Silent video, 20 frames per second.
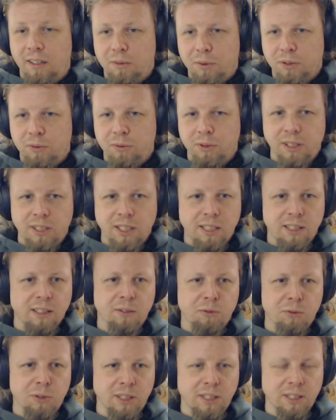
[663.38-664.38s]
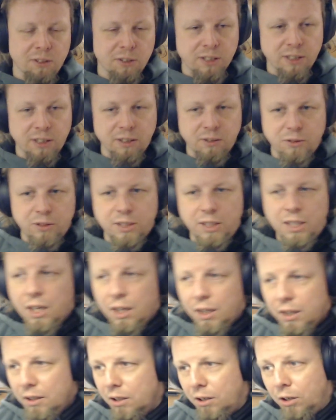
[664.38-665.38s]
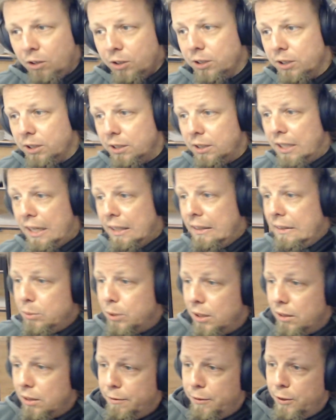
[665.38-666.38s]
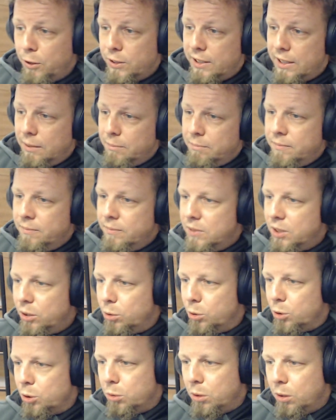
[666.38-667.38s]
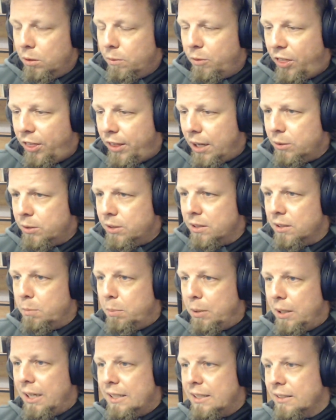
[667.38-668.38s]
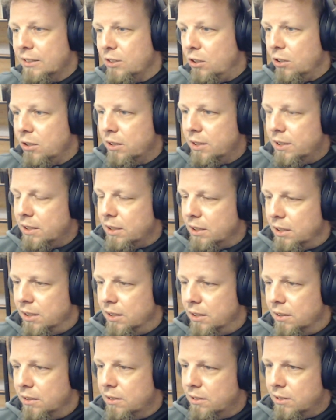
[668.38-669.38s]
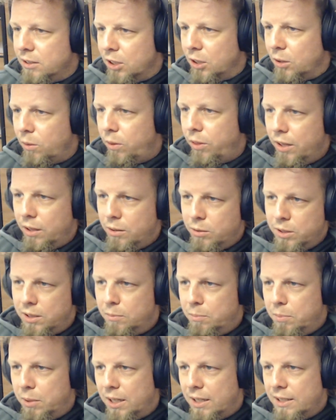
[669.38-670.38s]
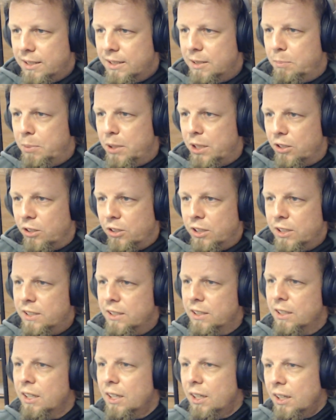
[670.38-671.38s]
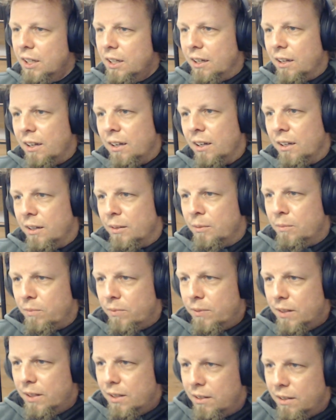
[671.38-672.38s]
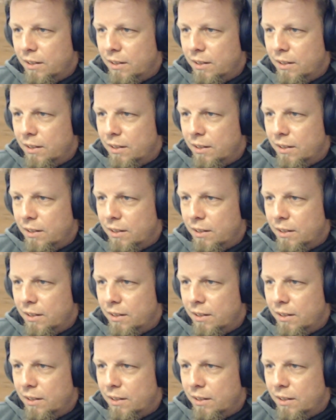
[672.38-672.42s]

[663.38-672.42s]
was really interesting to see. Other than that, well, FOSDEM, the usual 1,000+ talks and 1,000+ speakers, and